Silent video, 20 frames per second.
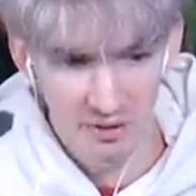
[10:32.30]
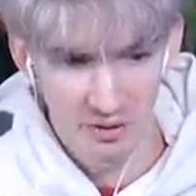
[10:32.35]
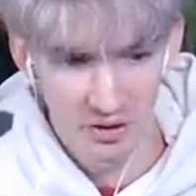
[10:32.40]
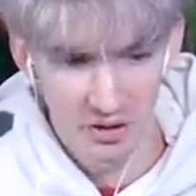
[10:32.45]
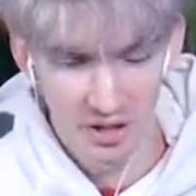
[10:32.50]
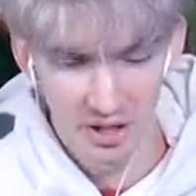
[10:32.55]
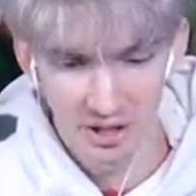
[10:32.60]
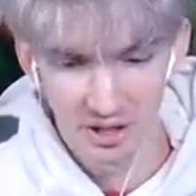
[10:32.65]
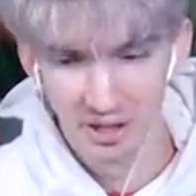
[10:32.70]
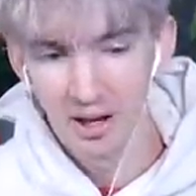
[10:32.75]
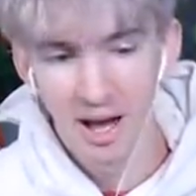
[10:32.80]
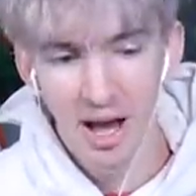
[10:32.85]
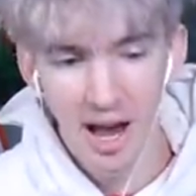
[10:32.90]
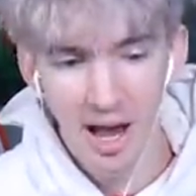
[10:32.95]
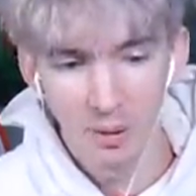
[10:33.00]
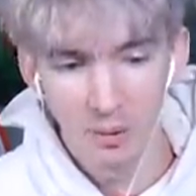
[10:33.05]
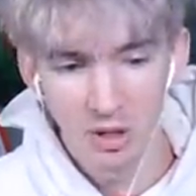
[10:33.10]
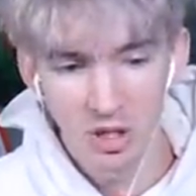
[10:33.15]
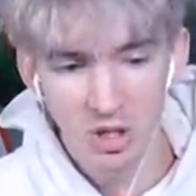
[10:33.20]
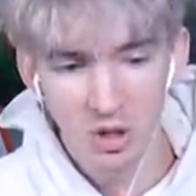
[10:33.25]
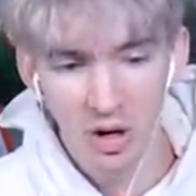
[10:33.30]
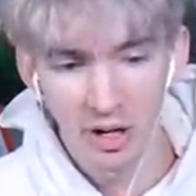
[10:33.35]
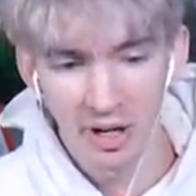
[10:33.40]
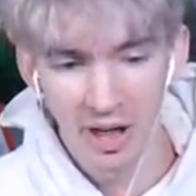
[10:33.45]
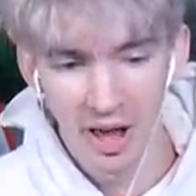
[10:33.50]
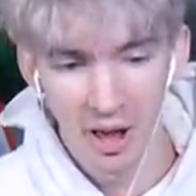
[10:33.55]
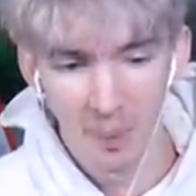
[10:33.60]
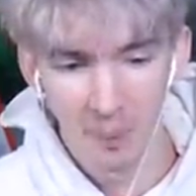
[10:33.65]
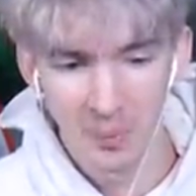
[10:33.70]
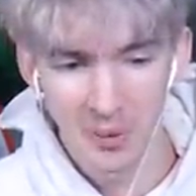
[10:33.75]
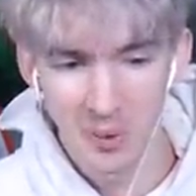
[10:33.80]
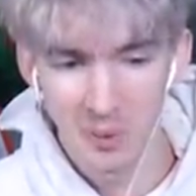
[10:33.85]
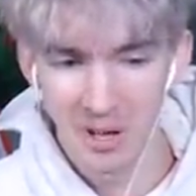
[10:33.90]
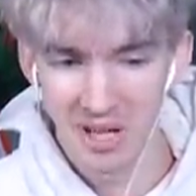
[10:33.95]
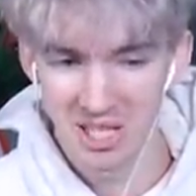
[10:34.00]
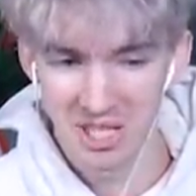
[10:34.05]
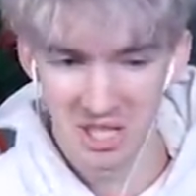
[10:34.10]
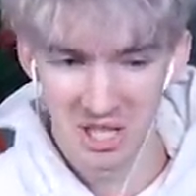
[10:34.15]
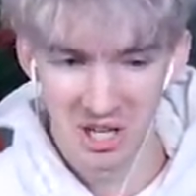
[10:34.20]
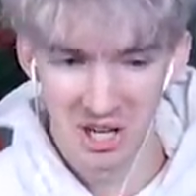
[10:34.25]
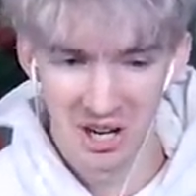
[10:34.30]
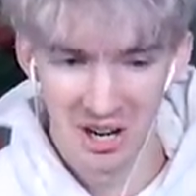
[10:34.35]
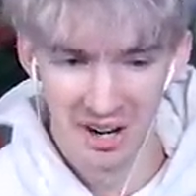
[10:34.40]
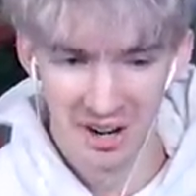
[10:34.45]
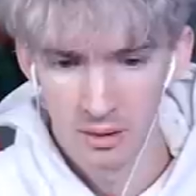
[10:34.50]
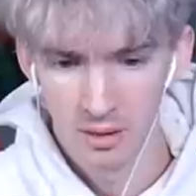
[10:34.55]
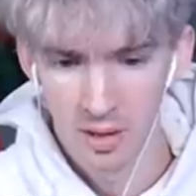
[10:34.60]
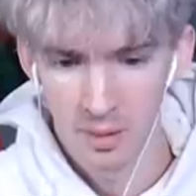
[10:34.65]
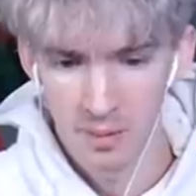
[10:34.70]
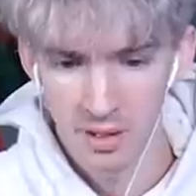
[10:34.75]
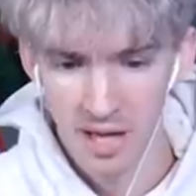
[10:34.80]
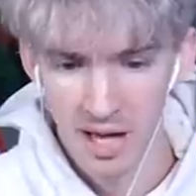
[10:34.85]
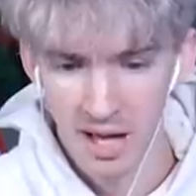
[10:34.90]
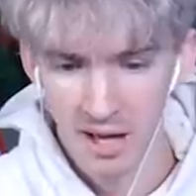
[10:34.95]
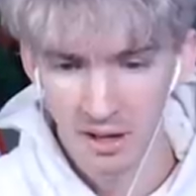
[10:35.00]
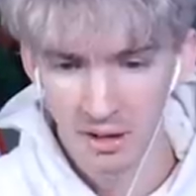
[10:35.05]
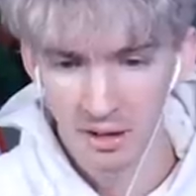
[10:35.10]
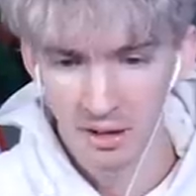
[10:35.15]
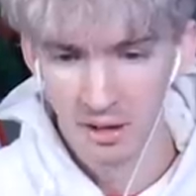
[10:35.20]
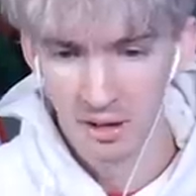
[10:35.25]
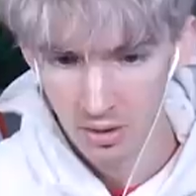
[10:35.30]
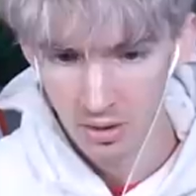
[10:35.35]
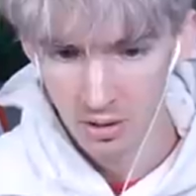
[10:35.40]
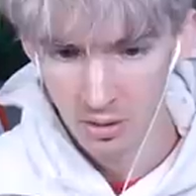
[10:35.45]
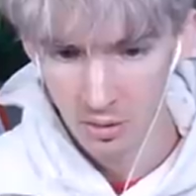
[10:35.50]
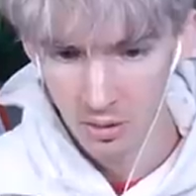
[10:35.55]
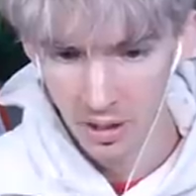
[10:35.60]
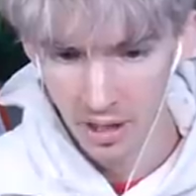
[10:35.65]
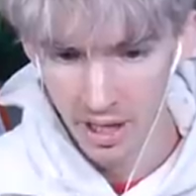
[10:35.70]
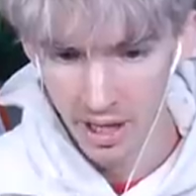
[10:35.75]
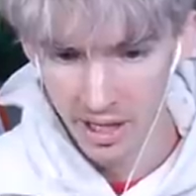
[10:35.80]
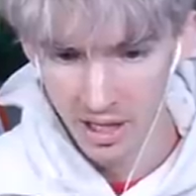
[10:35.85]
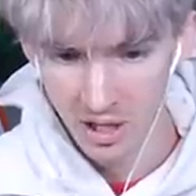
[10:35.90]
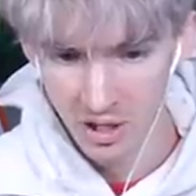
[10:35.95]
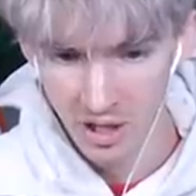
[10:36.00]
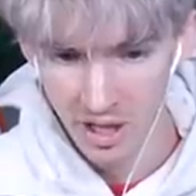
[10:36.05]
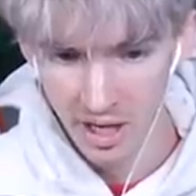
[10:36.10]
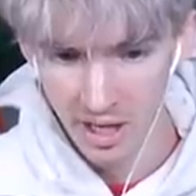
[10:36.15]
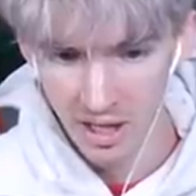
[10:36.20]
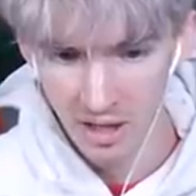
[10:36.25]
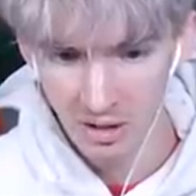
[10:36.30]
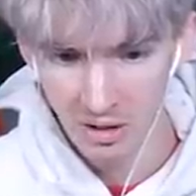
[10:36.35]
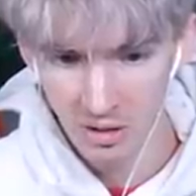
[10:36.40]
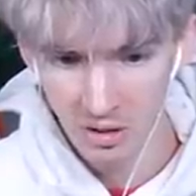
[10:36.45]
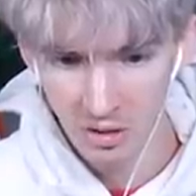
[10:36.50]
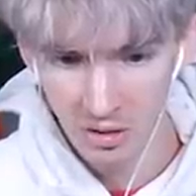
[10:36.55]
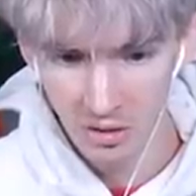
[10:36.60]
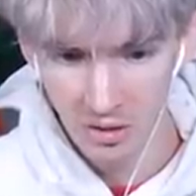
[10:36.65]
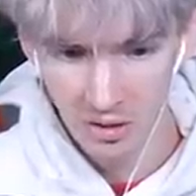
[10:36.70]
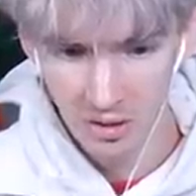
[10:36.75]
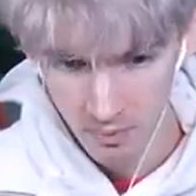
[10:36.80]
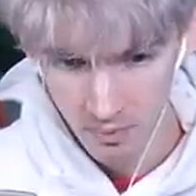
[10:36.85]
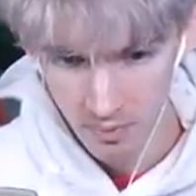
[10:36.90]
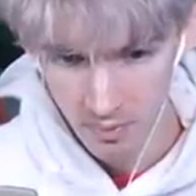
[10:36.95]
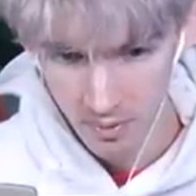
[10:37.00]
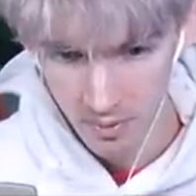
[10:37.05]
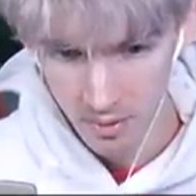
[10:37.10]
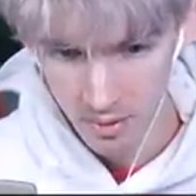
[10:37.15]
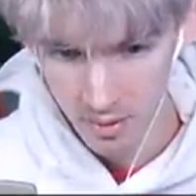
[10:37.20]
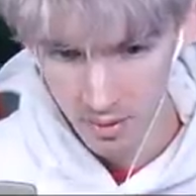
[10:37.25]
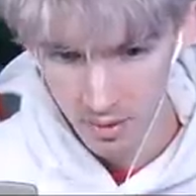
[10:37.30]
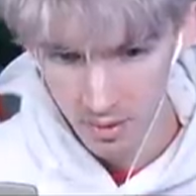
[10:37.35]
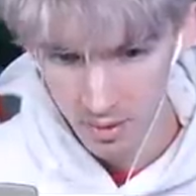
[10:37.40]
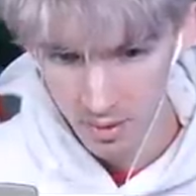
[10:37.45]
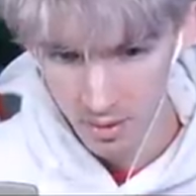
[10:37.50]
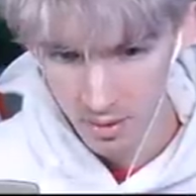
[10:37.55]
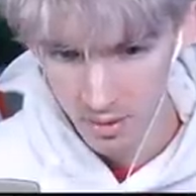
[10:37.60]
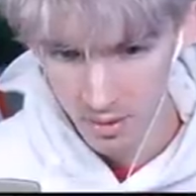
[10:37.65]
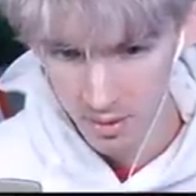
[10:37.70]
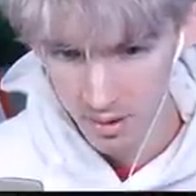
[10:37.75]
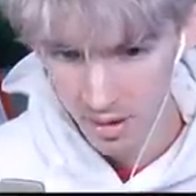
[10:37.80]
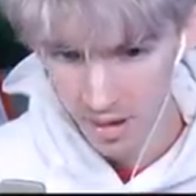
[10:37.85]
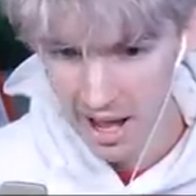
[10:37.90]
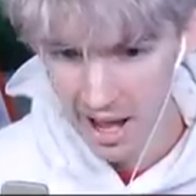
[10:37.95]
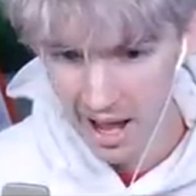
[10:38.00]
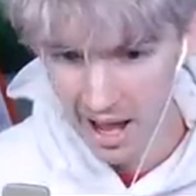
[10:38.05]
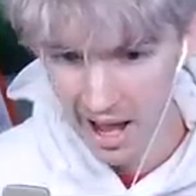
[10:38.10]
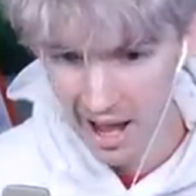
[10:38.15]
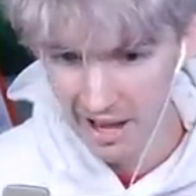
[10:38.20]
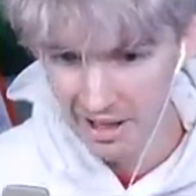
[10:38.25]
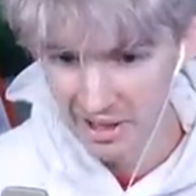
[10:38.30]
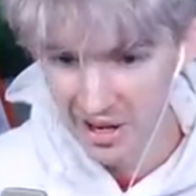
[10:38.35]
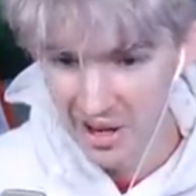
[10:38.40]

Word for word: everything. I was trying to help you, Buster. Let me out. Well, you know what actually I can do? Haha,